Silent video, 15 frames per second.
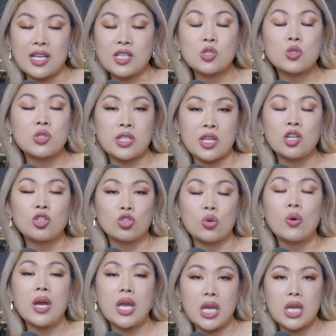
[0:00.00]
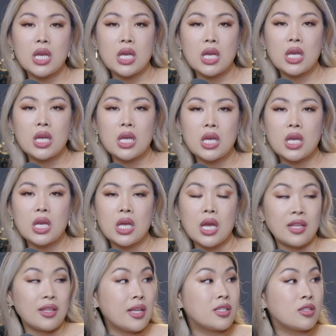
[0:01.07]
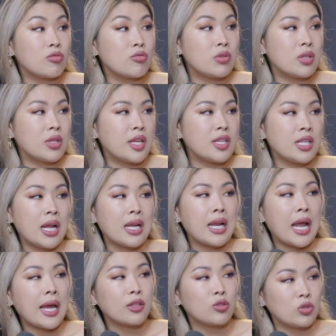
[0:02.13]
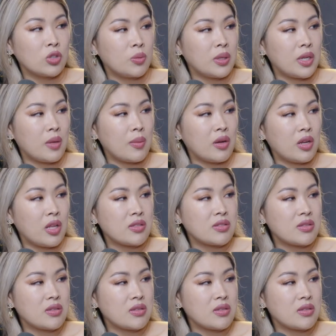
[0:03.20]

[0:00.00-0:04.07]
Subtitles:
That's their joy, and he's not lying to nobody about it.